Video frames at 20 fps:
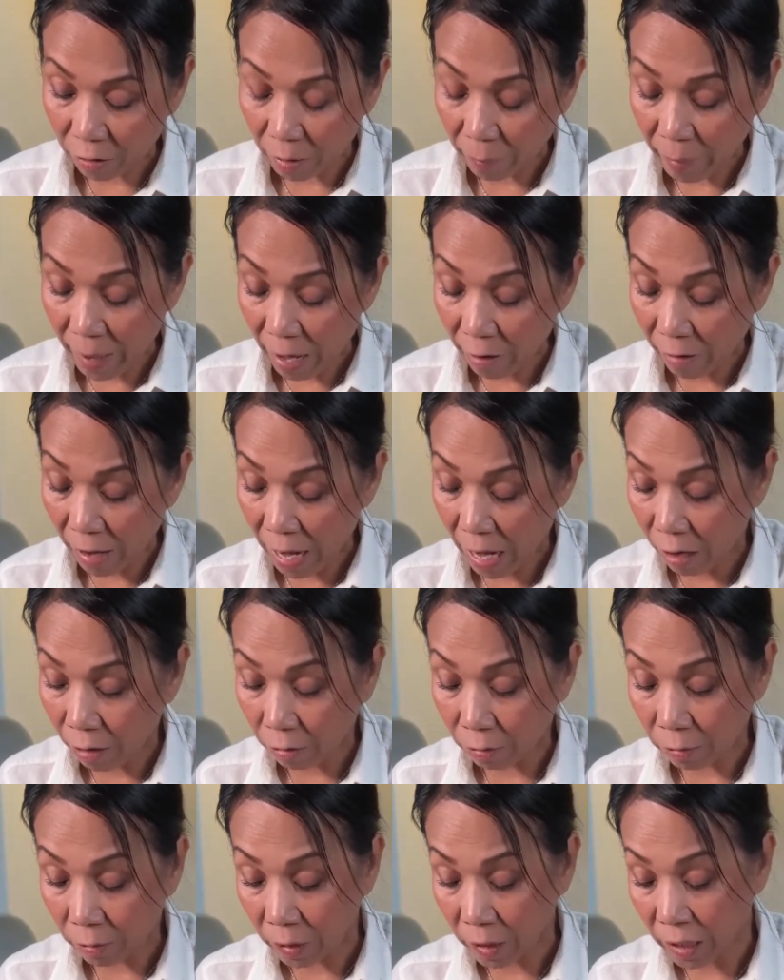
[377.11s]
about
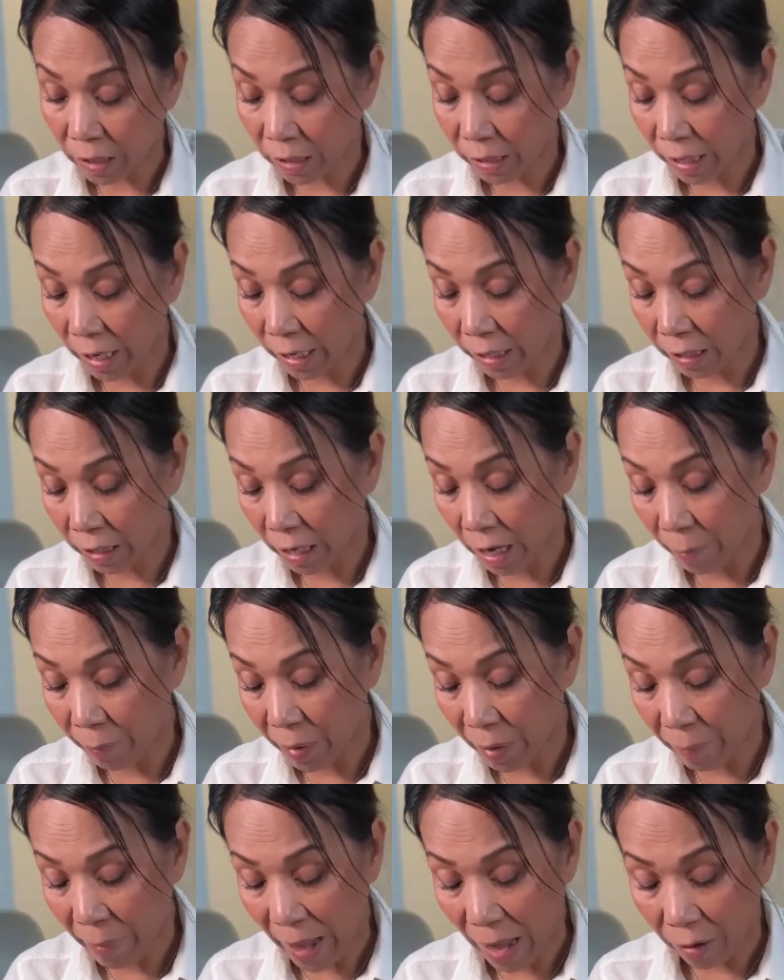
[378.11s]
how these cakes come
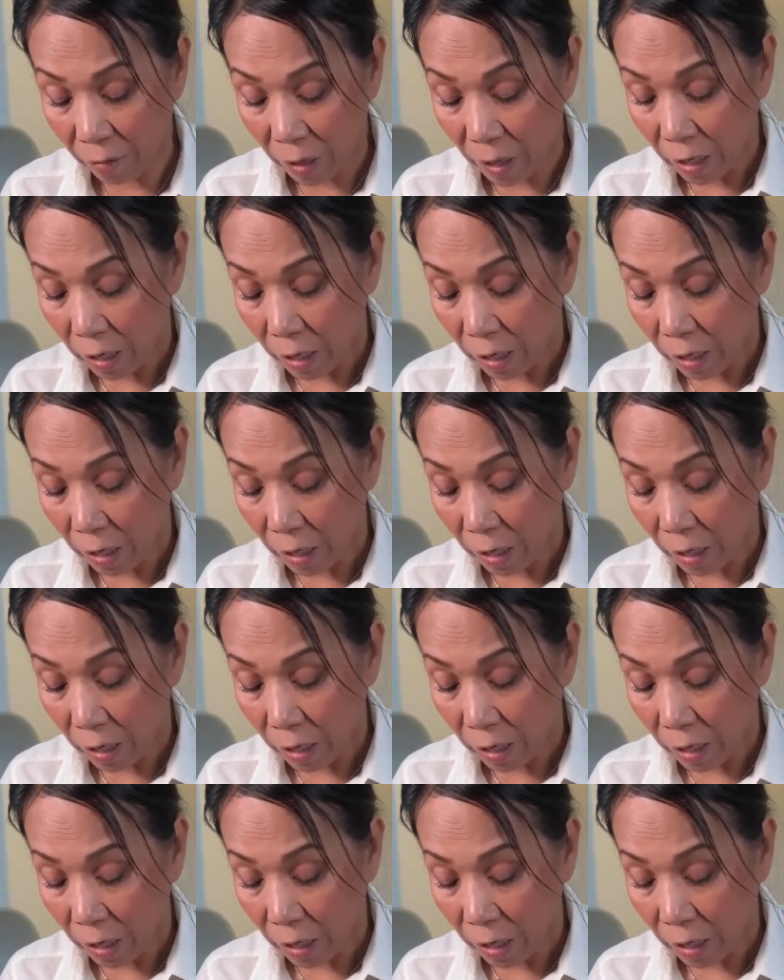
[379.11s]
about.